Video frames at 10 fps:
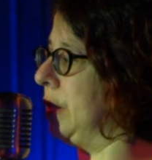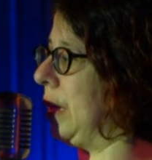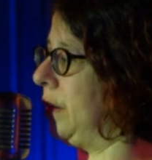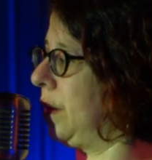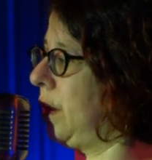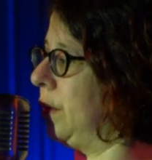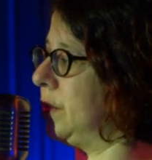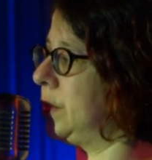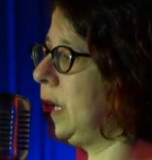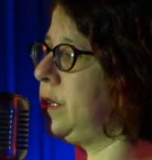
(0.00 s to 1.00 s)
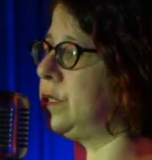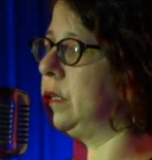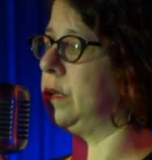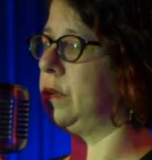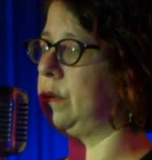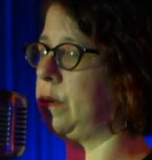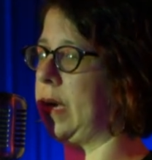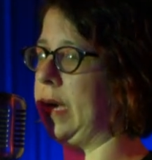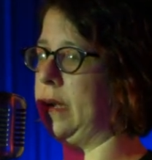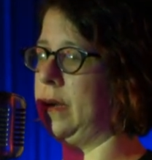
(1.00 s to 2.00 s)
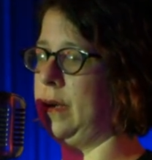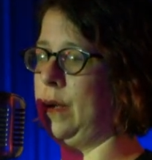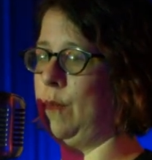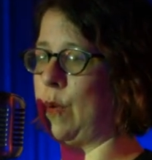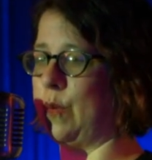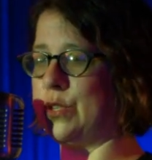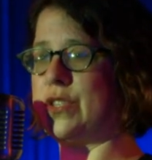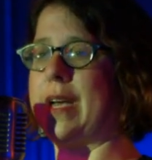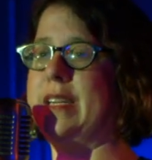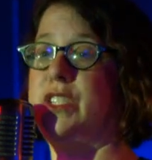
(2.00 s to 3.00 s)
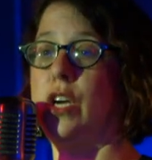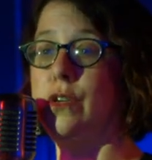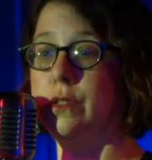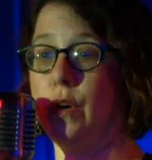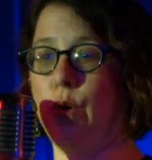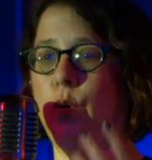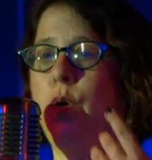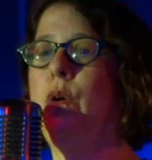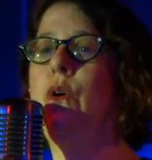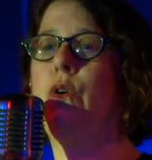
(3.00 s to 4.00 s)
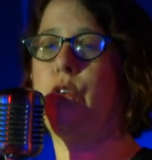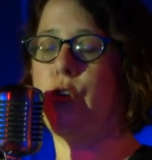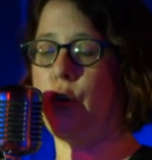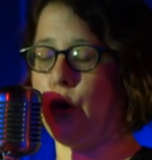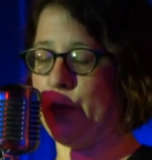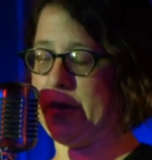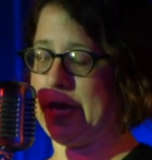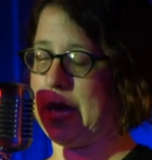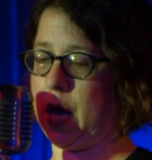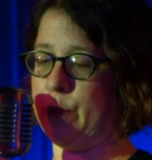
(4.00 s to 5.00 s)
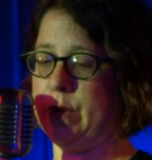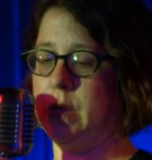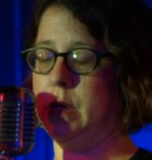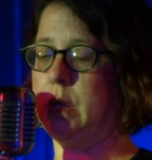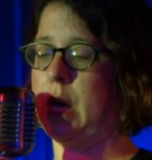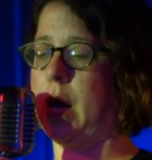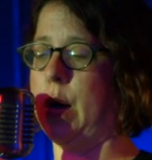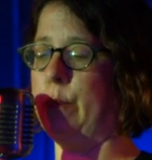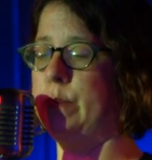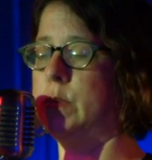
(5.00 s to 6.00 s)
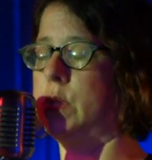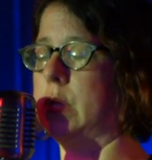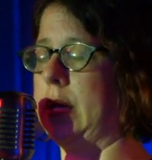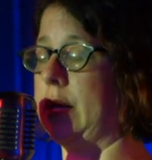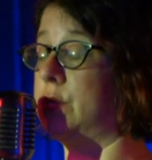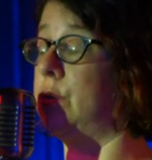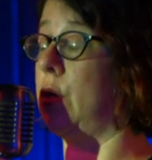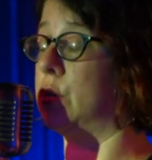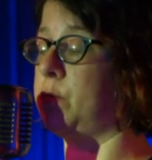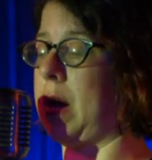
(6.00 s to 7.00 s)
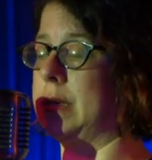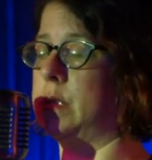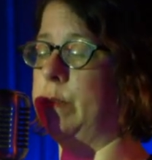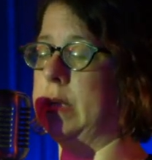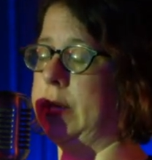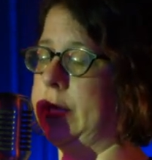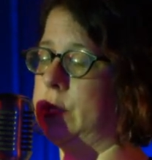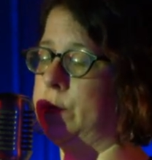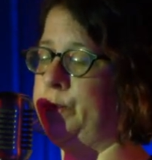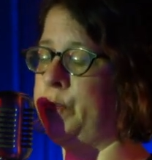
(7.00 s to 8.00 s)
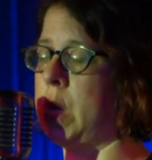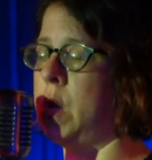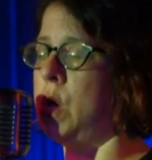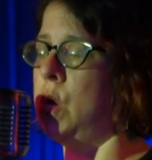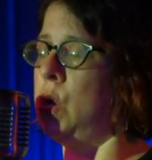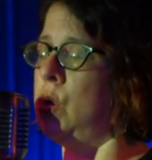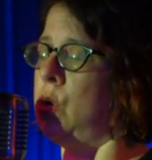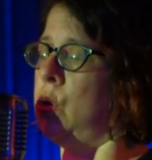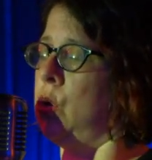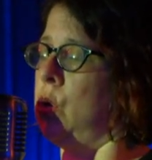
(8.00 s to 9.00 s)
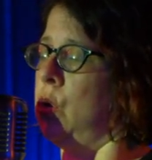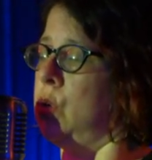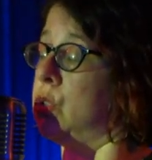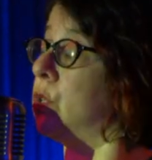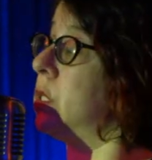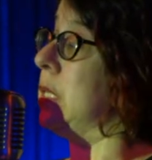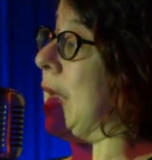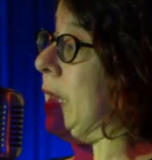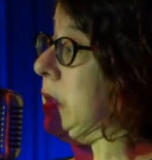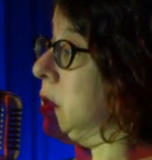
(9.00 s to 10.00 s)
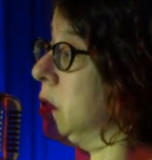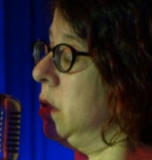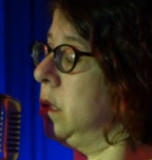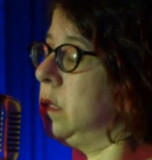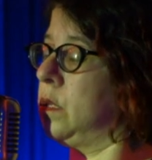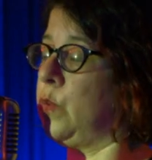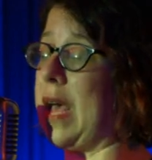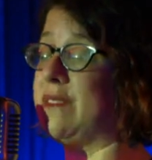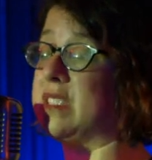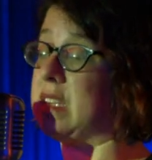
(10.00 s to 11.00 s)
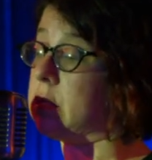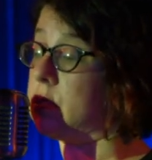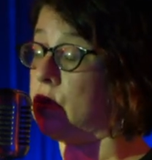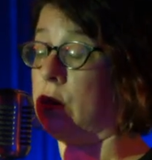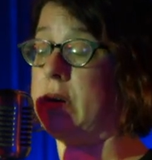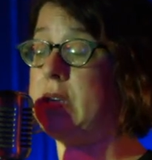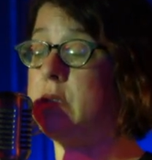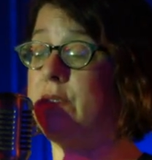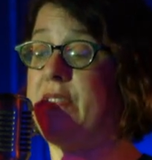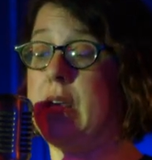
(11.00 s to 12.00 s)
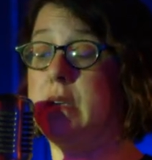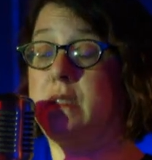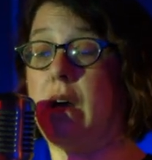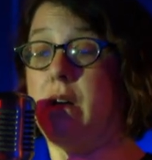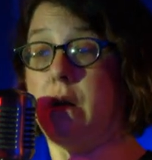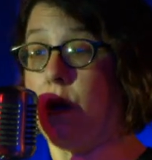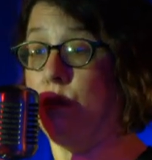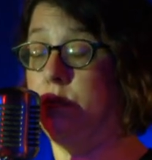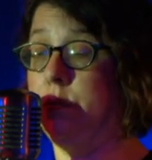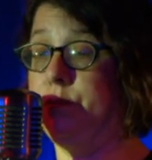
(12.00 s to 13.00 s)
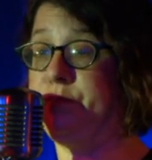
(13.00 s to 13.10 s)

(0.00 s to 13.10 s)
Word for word: down a conversation, right? But when you say, I don't know, you're opening up um, to, to those possibilities. So tonight, we have six stories of things unknown.